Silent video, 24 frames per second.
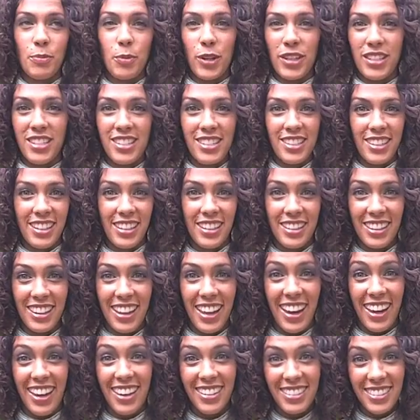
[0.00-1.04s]
pristine
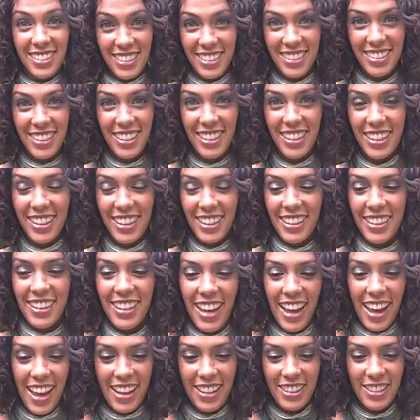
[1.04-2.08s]
land.
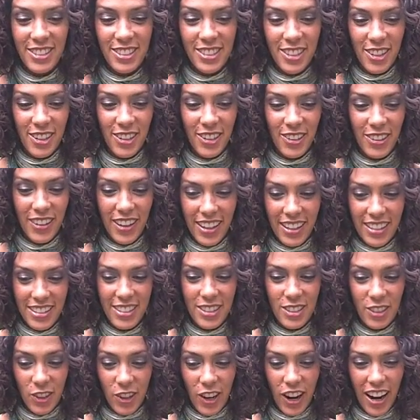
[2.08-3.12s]
And so
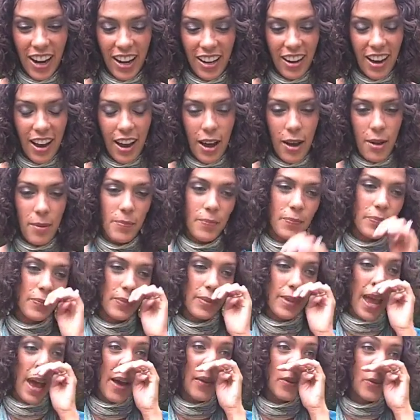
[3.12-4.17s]
it's great.
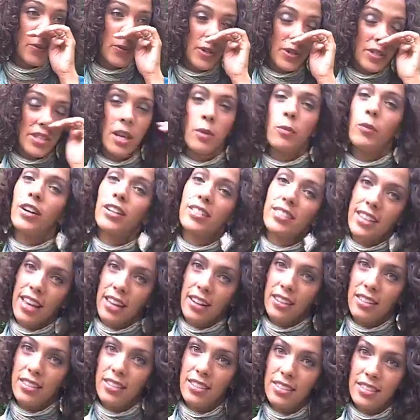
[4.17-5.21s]
Now that we're somewhat
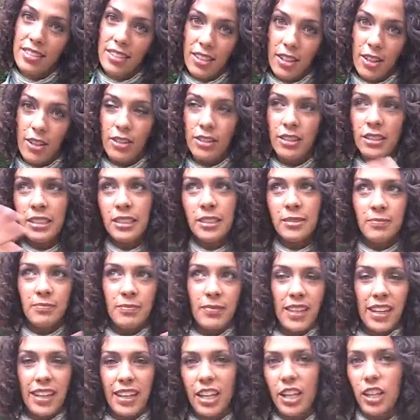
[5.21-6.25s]
settled, still
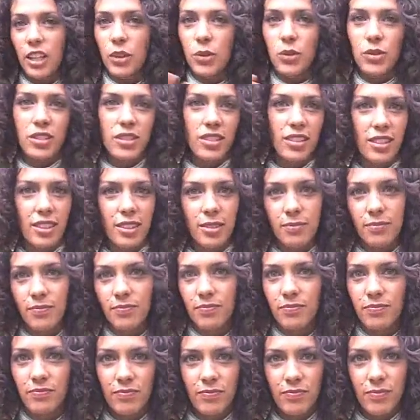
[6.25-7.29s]
getting used to
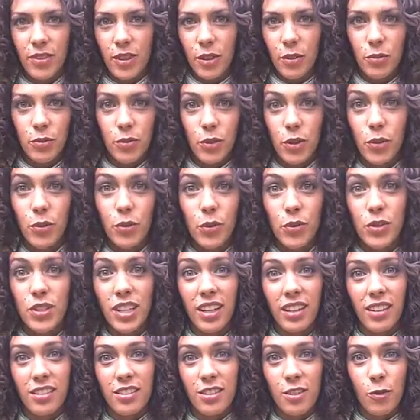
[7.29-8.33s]
the new
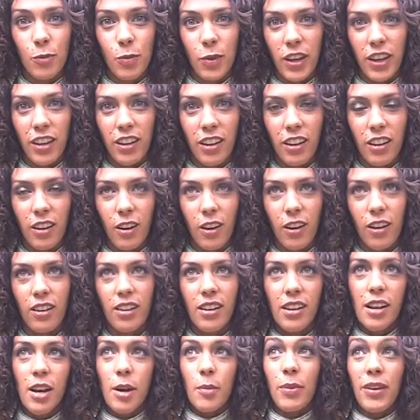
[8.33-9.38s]
routines of being here,
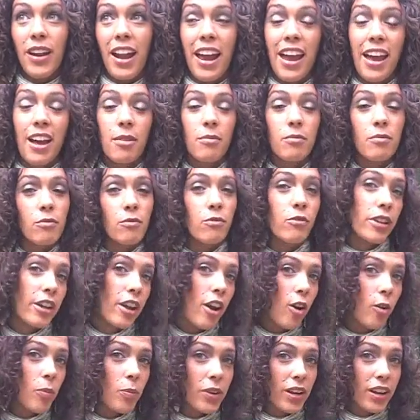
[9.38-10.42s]
but I am
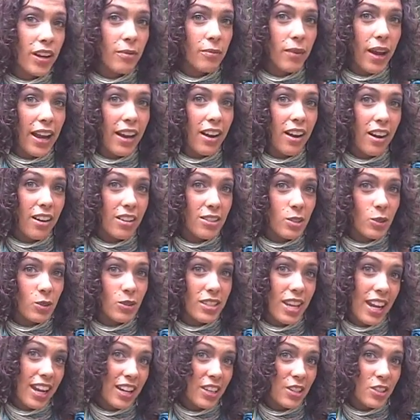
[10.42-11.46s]
reopening my
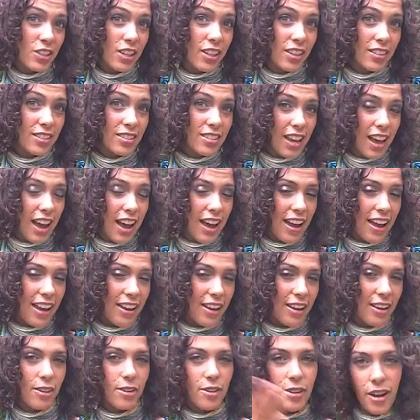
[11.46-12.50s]
consultations.
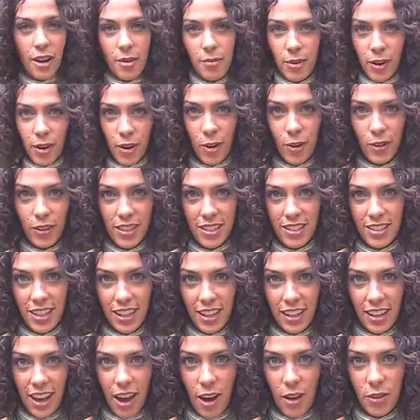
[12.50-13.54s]
I am a
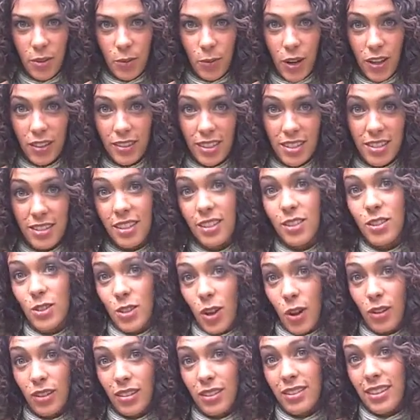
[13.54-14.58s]
holistic health and wellness
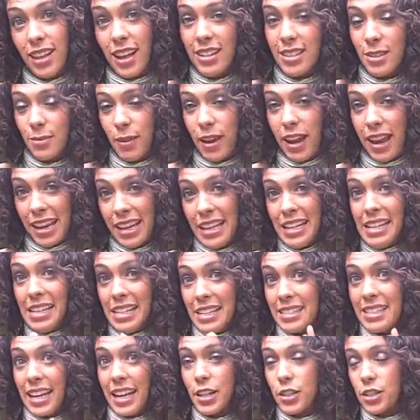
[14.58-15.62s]
consultant. That's my
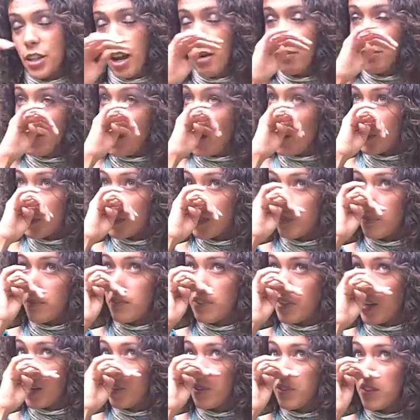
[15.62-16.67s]
day job, along with some
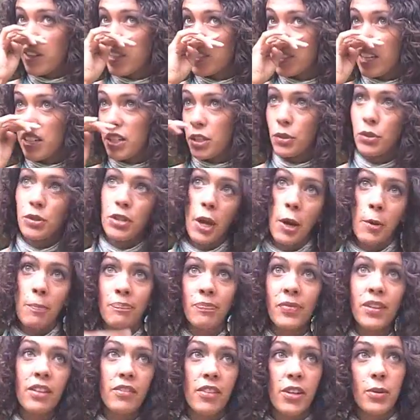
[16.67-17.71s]
of the other things I do. So
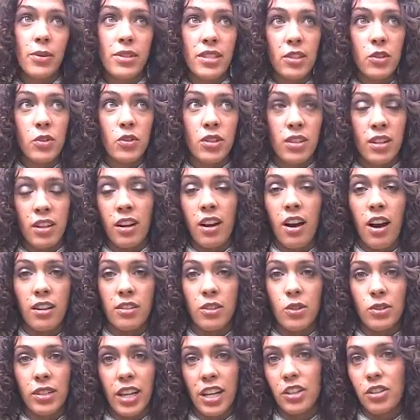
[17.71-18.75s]
if anyone's interested in a
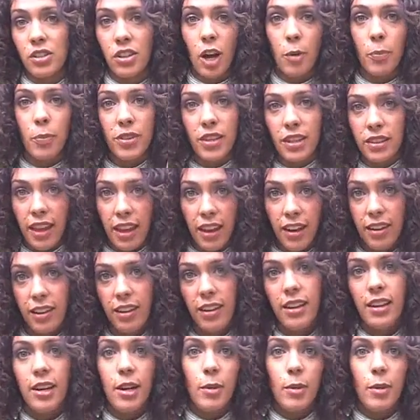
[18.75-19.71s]
consultation, I'll put the link